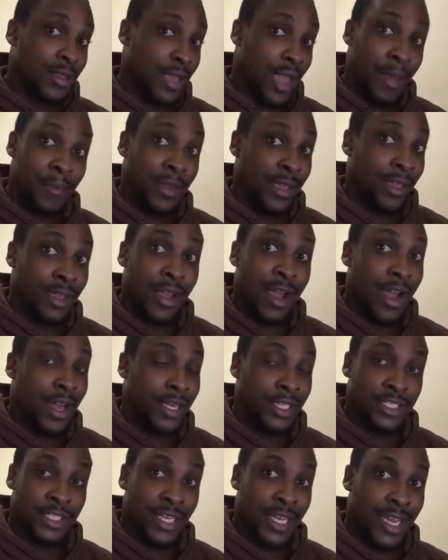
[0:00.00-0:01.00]
I'm in
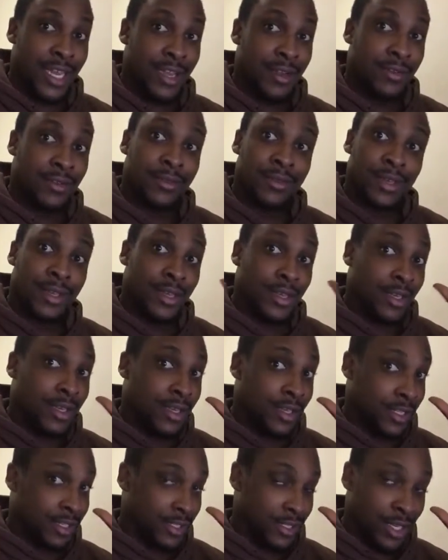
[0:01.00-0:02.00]
college now.
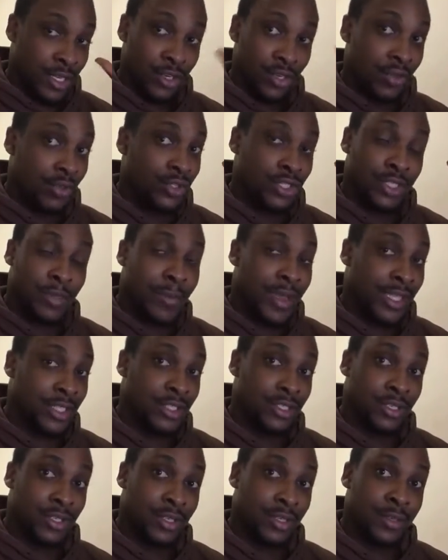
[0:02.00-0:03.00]
A new
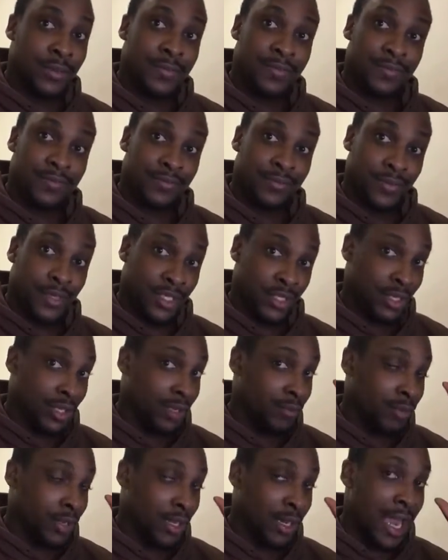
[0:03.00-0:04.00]
semester. It's
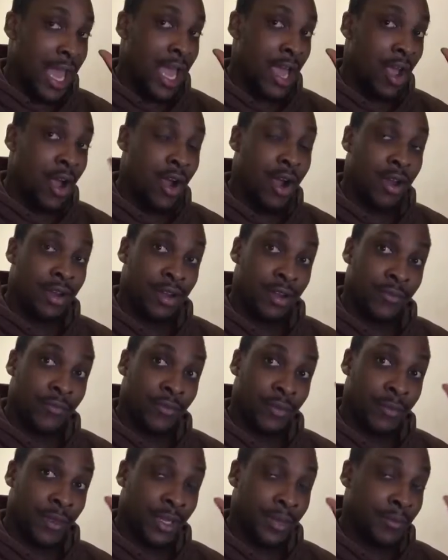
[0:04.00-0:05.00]
going to be a lot harder
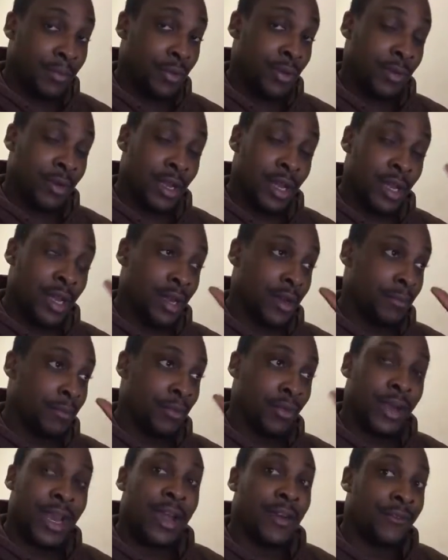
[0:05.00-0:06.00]
for me to put out
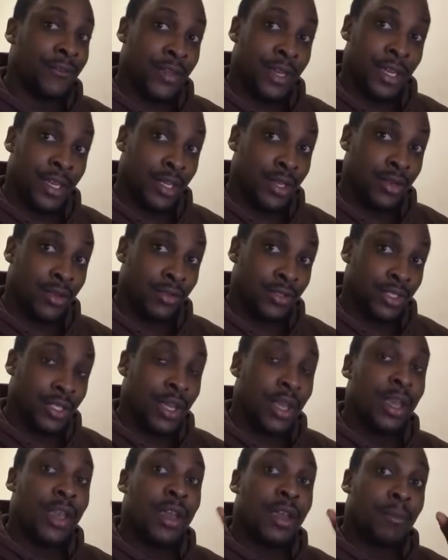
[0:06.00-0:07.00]
videos.
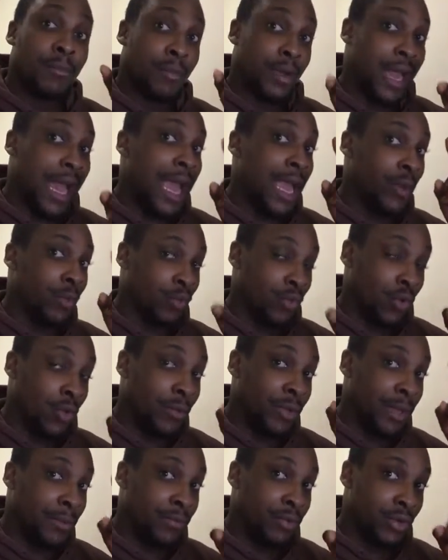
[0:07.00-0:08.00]
But I
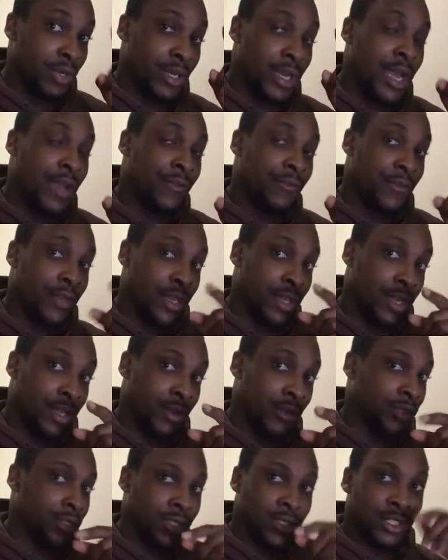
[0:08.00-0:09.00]
will be putting out
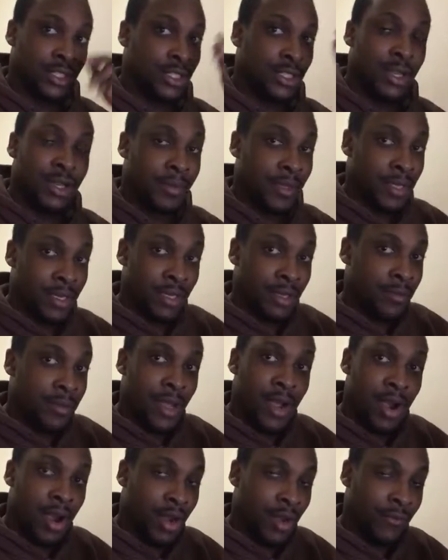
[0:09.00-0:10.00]
videos. It's just going to be a little
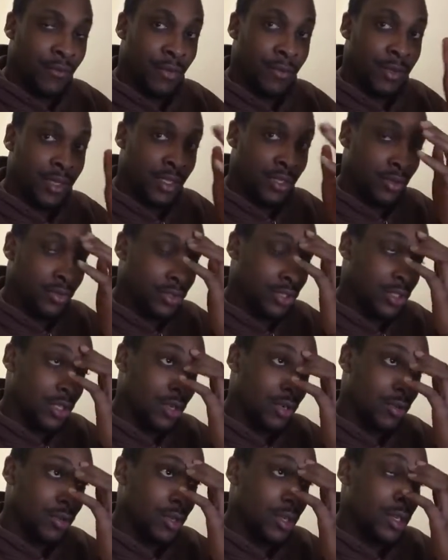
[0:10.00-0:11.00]
bit harder for me to do
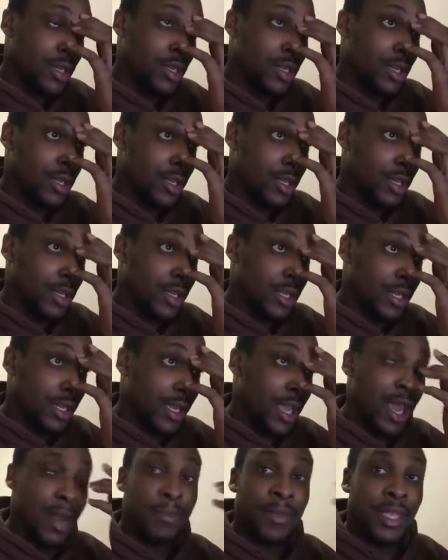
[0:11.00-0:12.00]
so.
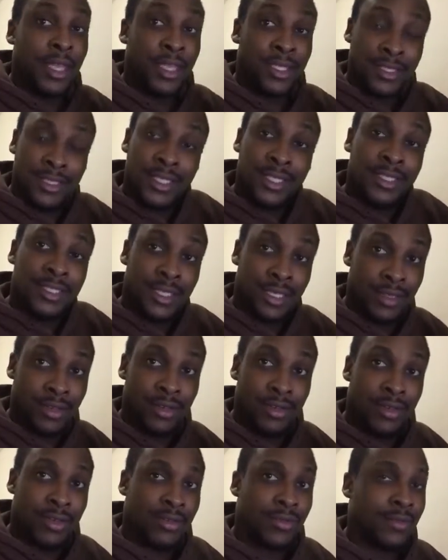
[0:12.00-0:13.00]
Got to be
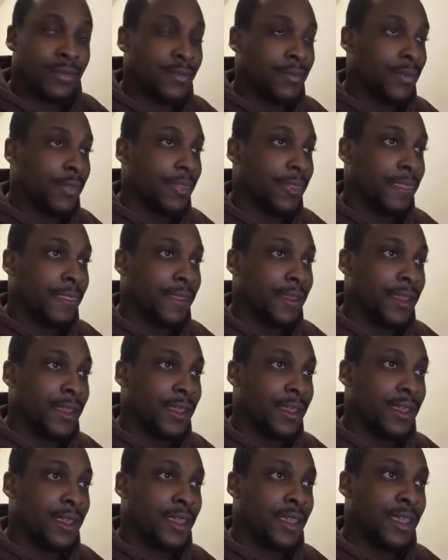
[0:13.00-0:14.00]
consistent, you know.
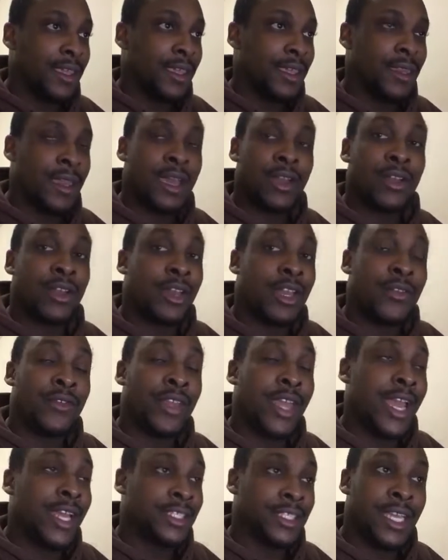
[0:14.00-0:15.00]
I'm not going to
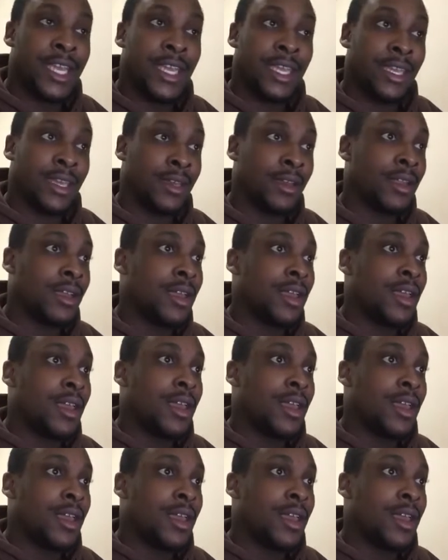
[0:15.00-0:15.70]
leave you guys hanging.